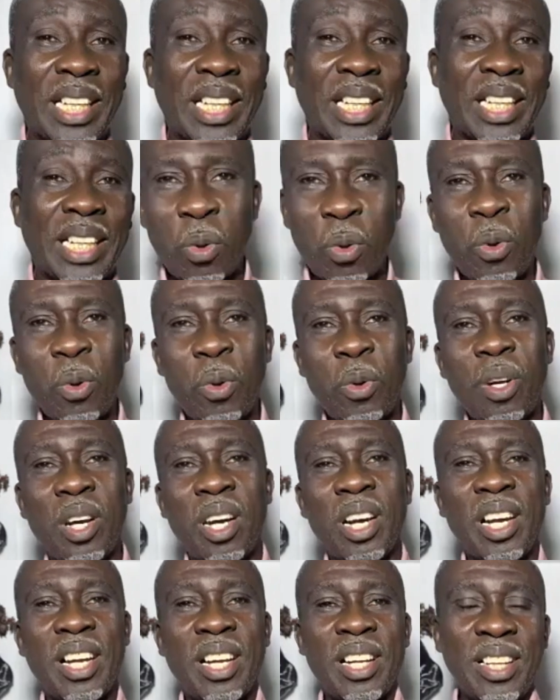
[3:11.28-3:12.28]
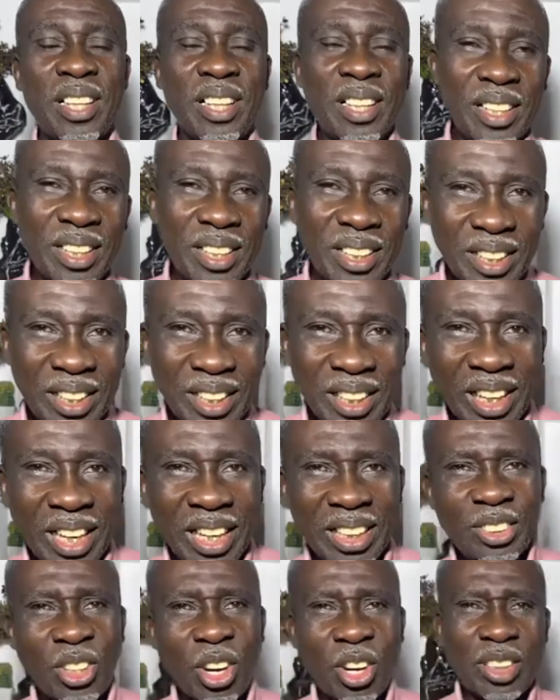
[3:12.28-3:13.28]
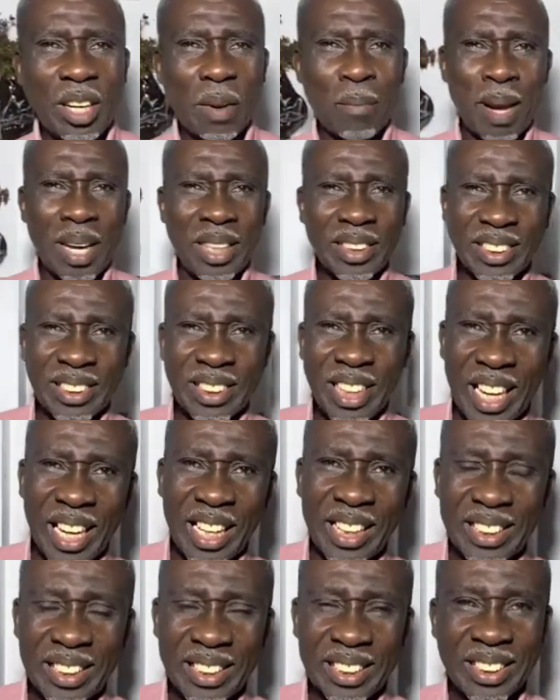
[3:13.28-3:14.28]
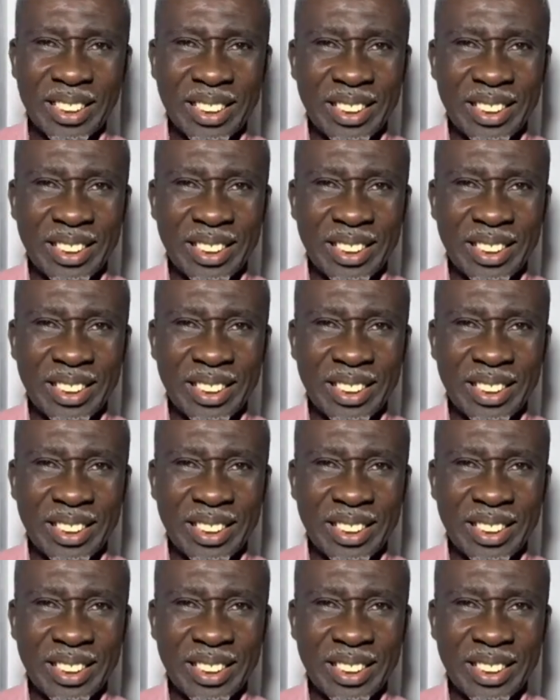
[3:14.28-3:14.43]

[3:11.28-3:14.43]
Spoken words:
So, late Dr. Mars said,